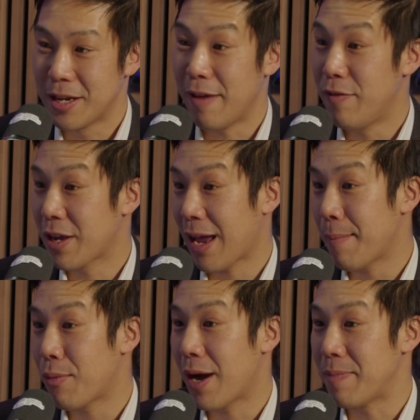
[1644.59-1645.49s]
If you
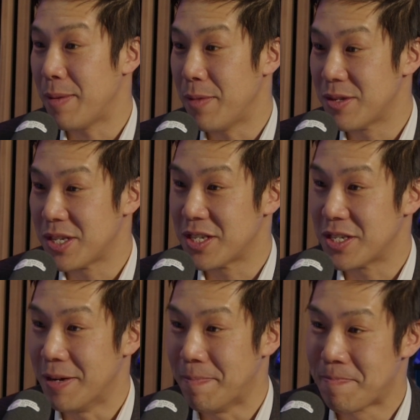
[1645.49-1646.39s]
can prime the immune
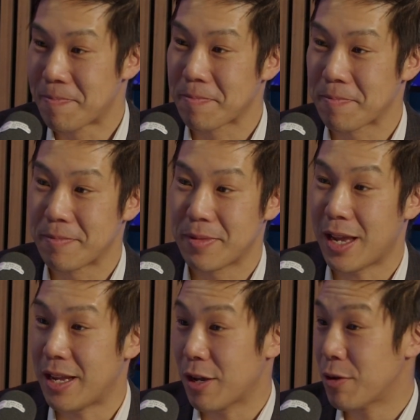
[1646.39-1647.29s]
system,
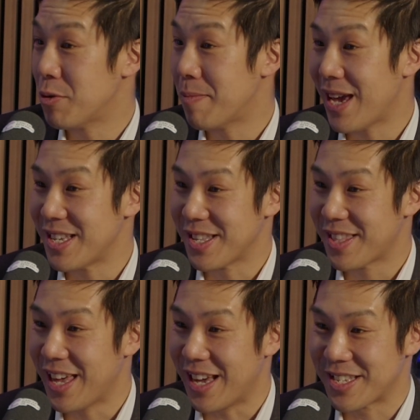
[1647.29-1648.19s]
then it could do amazing
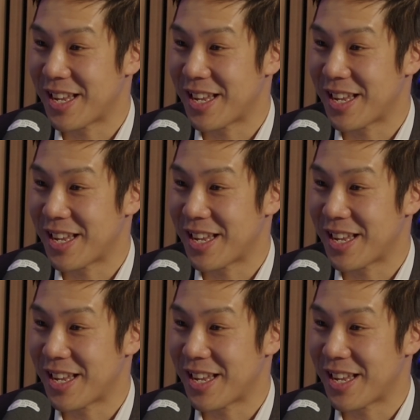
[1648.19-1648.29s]
things.